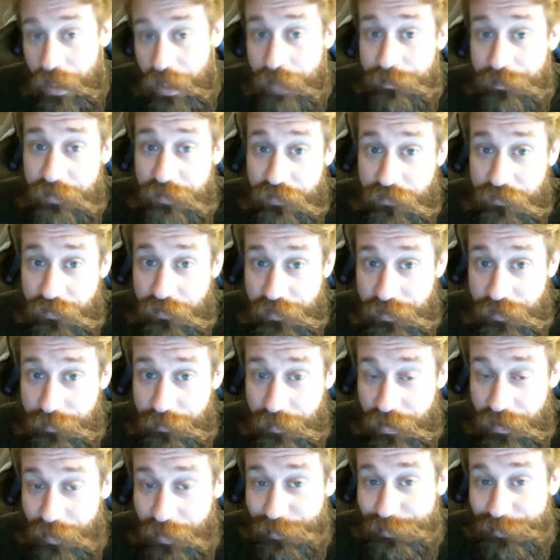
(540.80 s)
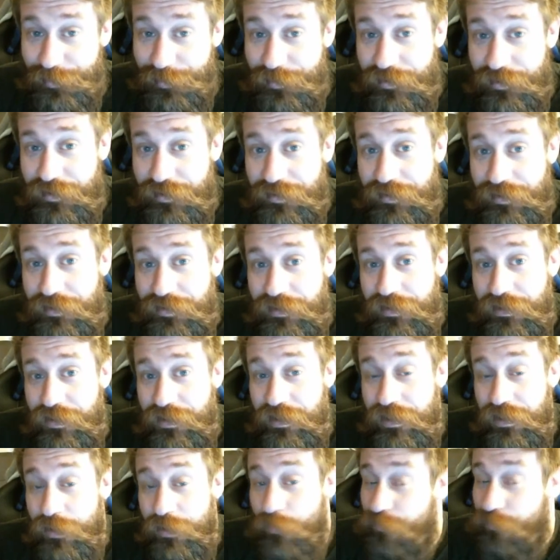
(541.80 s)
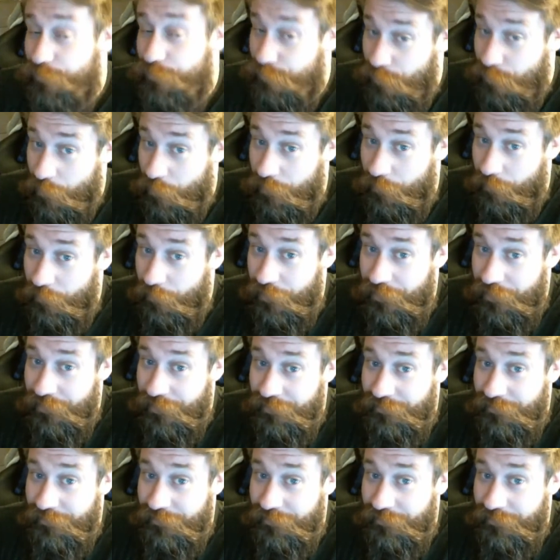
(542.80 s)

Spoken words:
this clip up, it was a short one,